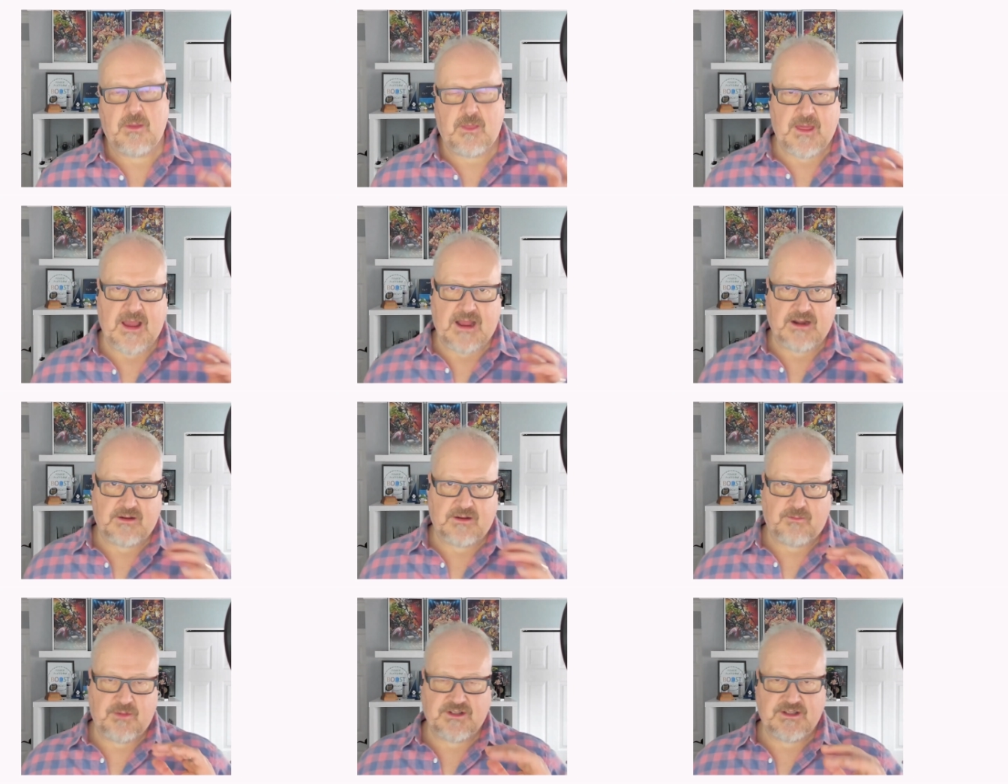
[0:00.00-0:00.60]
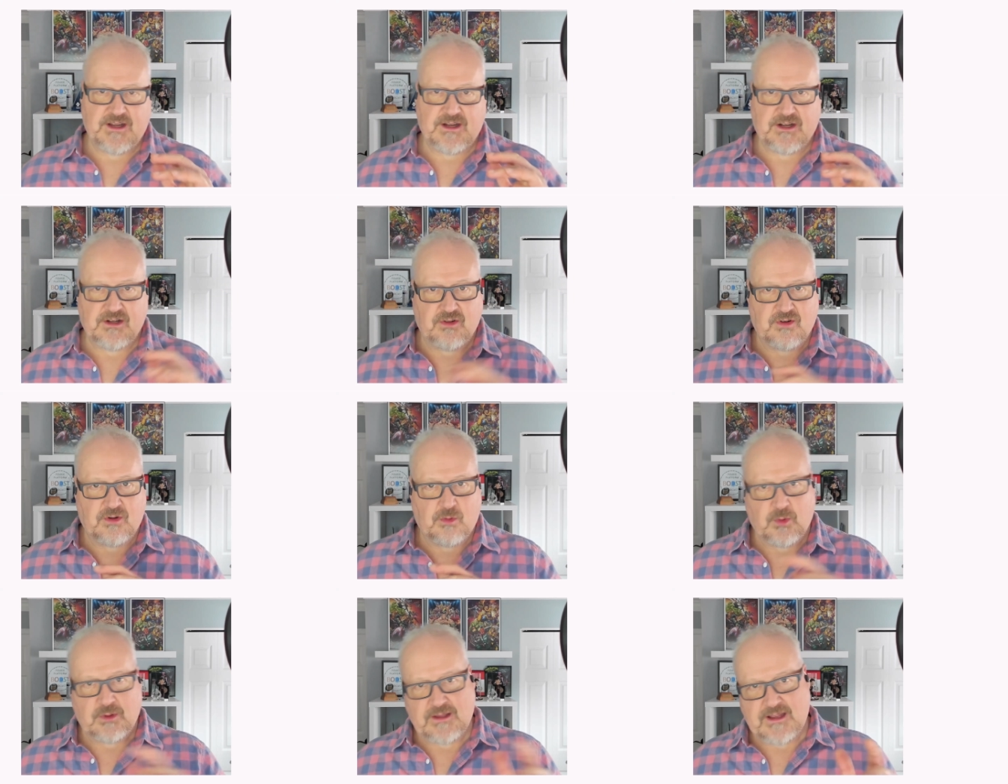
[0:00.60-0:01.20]
that
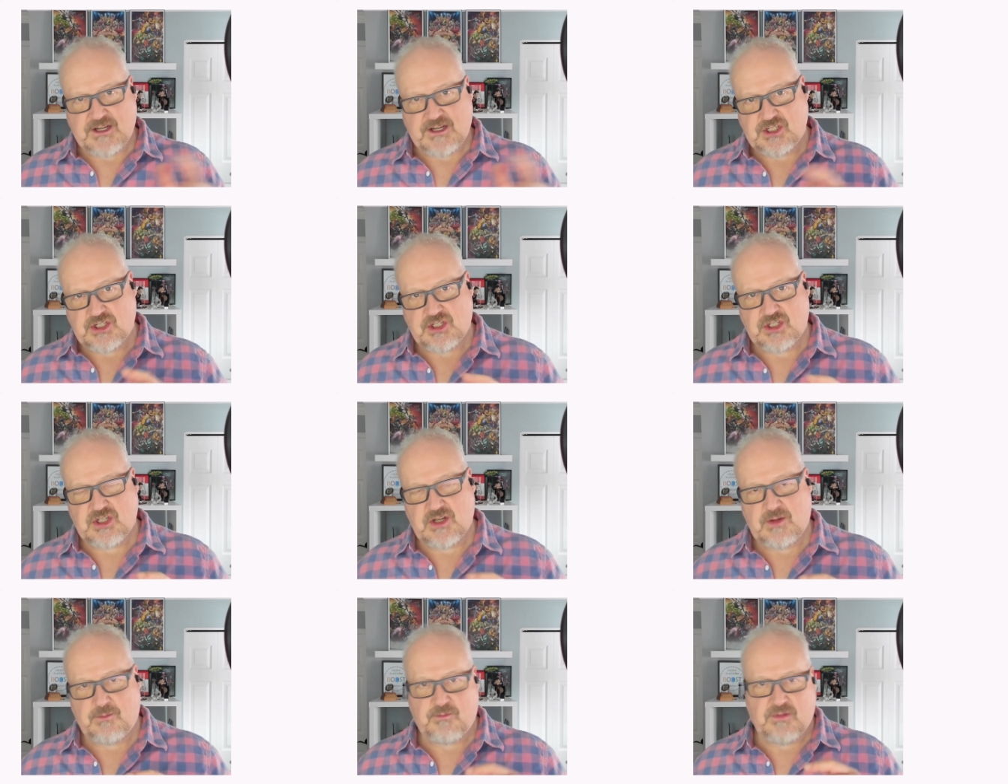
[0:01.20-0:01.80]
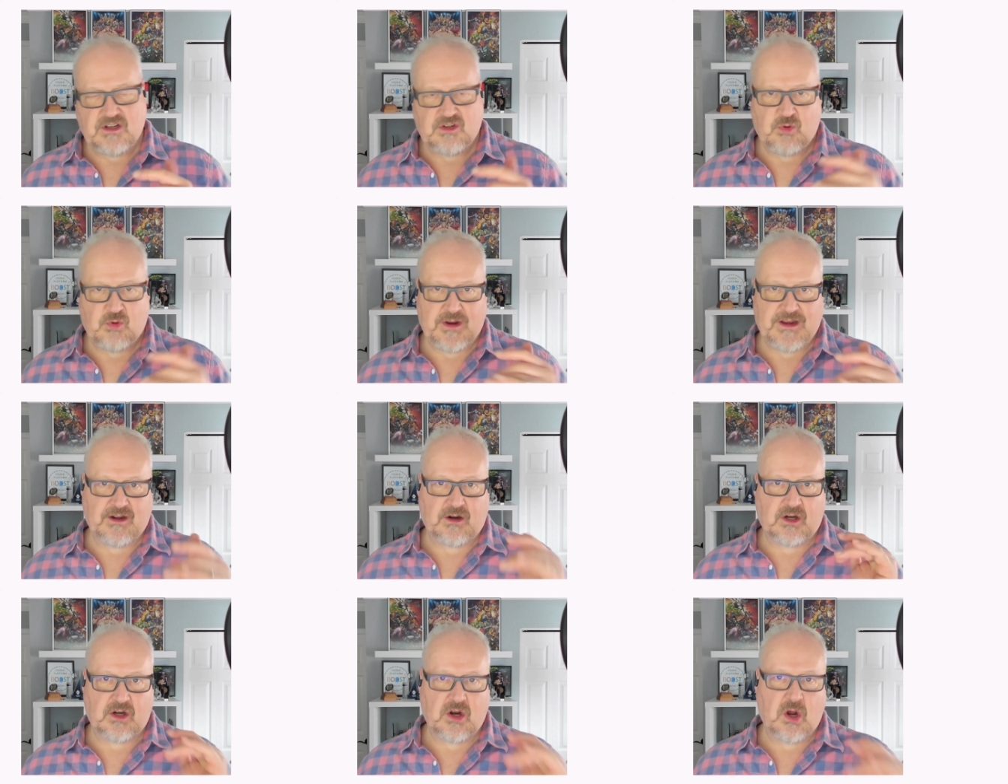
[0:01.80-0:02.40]
particular relationship
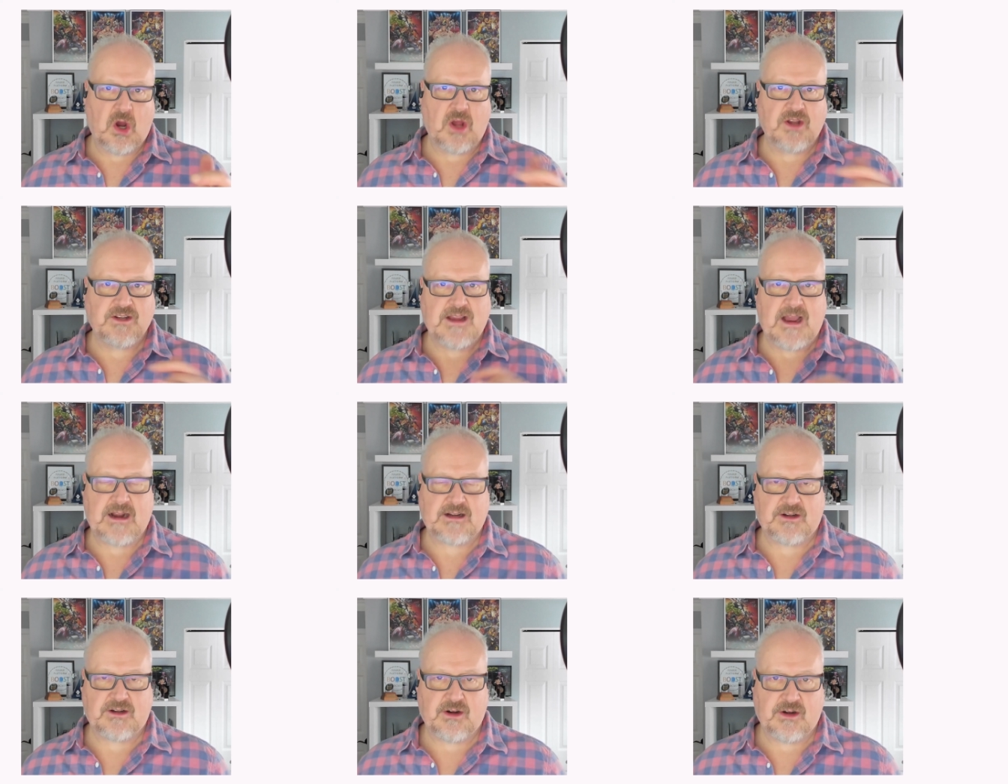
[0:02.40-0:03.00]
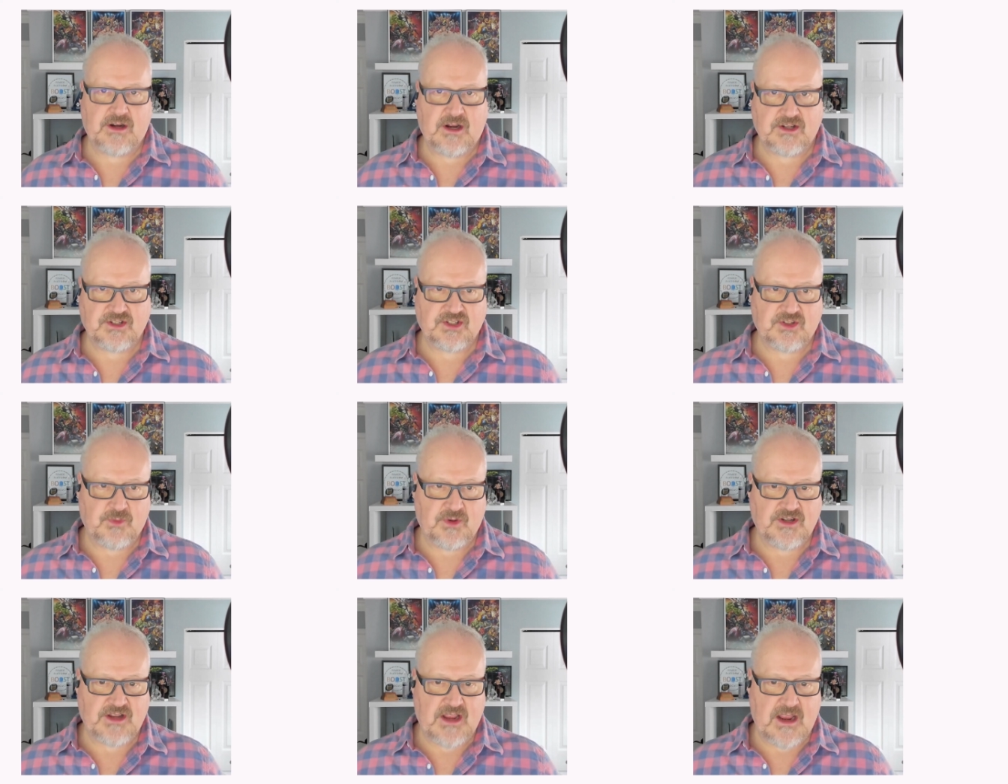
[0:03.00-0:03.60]
between our contact and our
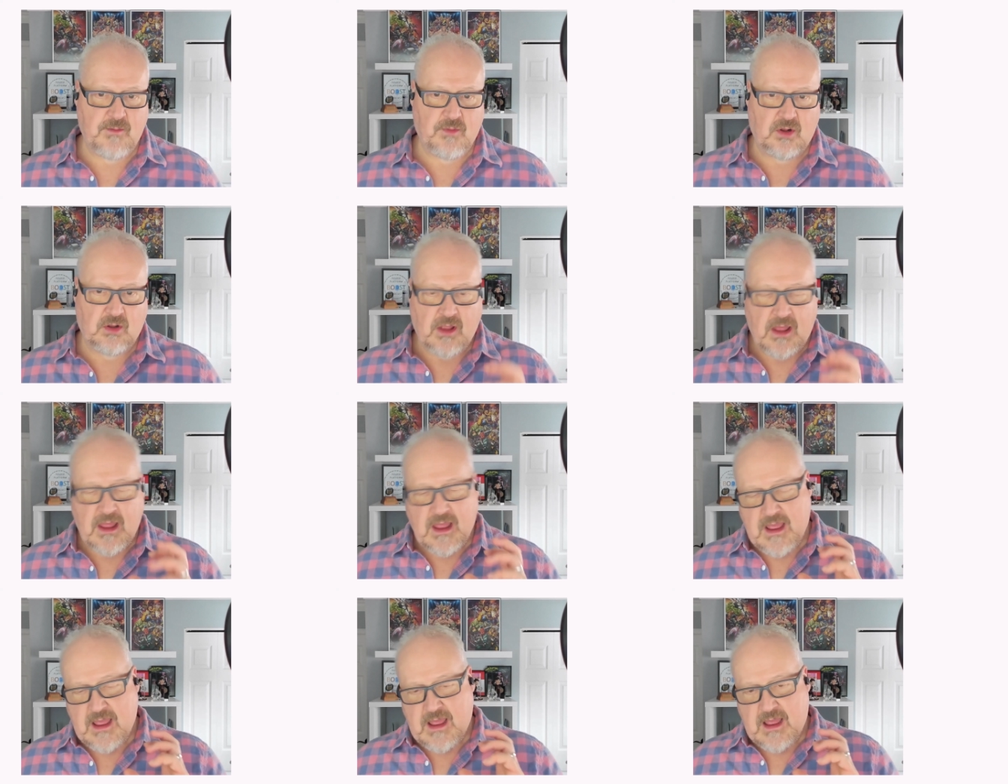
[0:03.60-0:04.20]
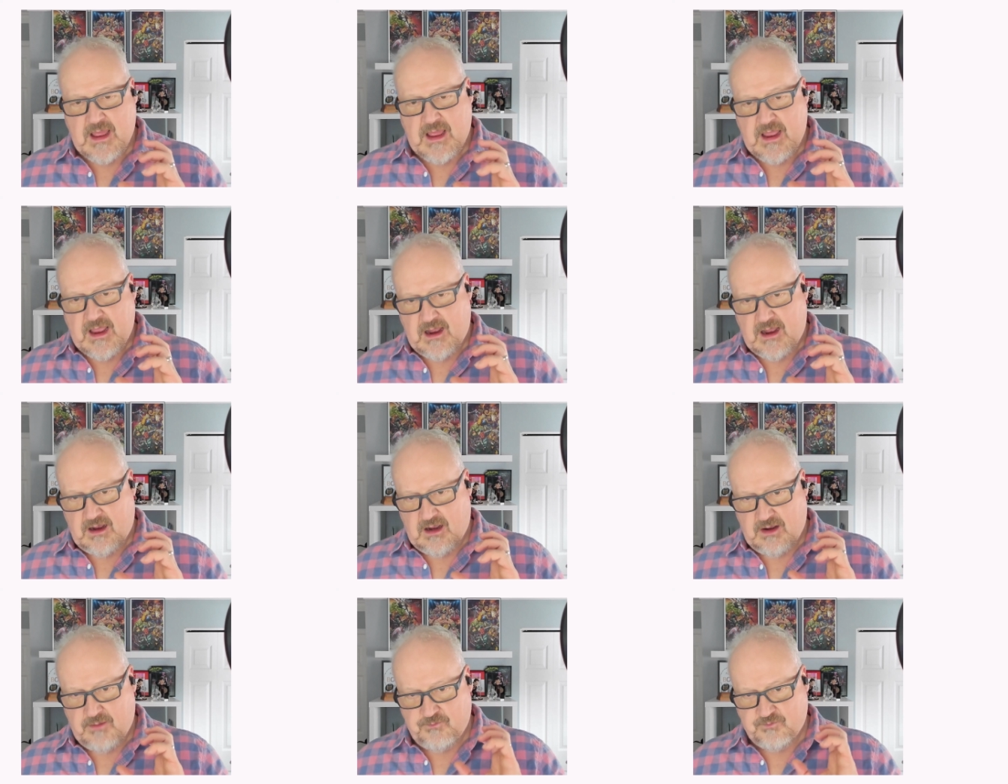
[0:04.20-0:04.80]
customer table.
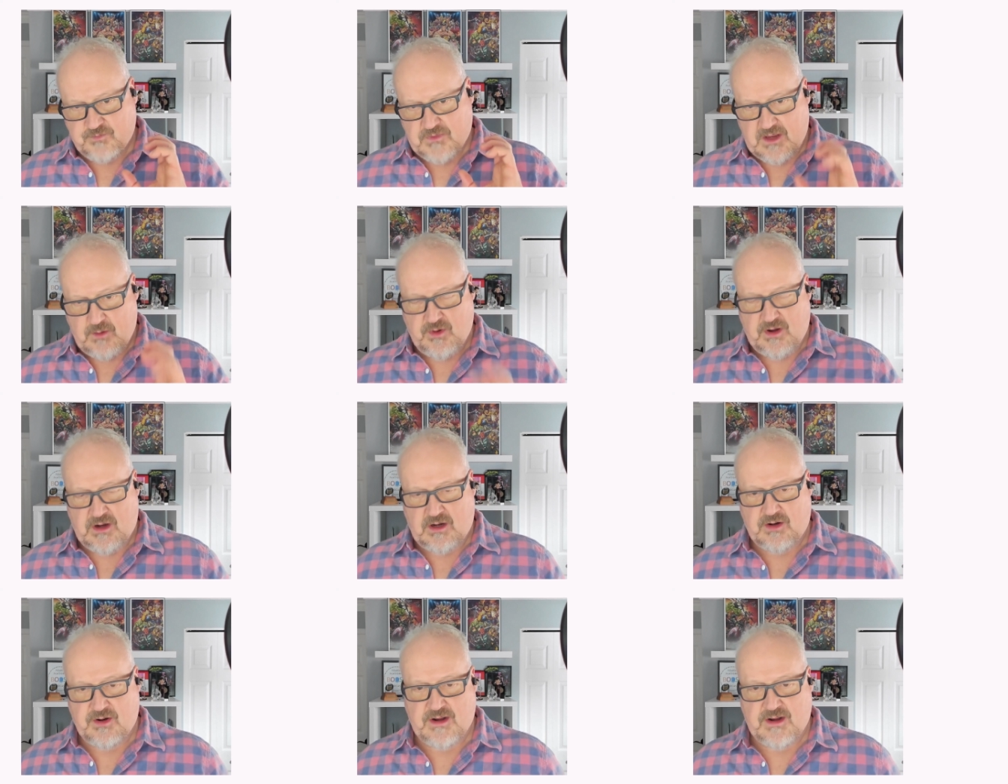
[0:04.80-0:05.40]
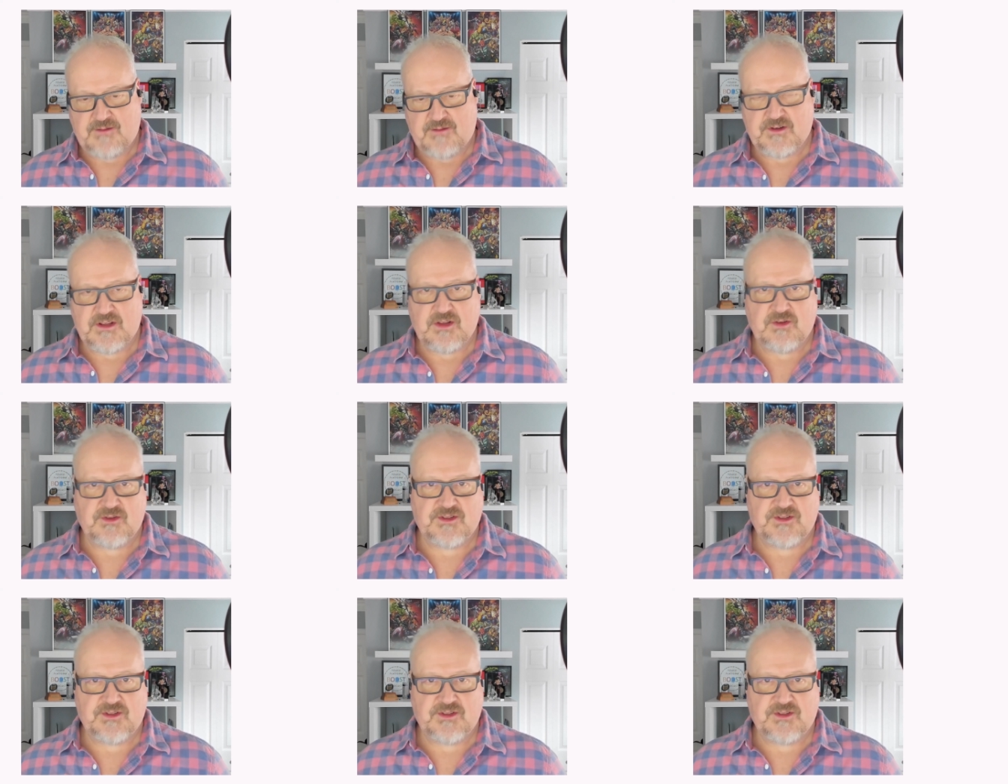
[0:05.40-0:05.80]
And we are going to have to use